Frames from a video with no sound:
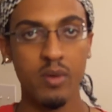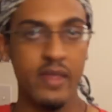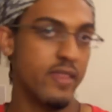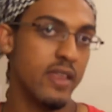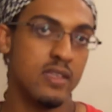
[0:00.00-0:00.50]

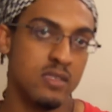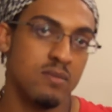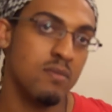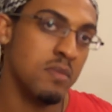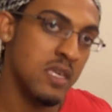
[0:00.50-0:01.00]
but that
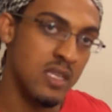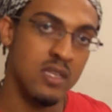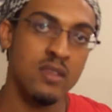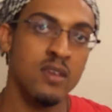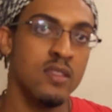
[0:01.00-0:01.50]
doesn't
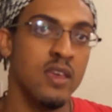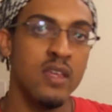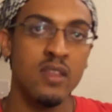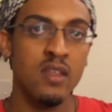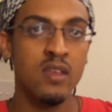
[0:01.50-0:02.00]
mean
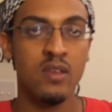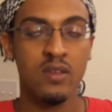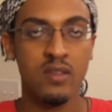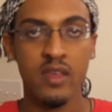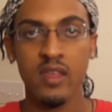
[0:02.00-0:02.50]
that
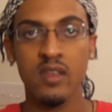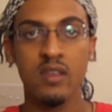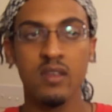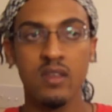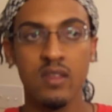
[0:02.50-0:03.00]

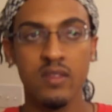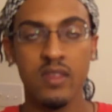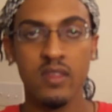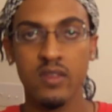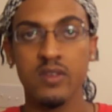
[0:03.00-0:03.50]

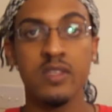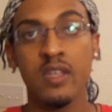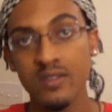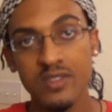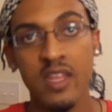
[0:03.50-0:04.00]
there's an
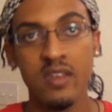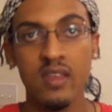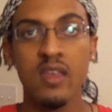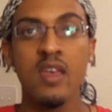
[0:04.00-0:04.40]
understanding.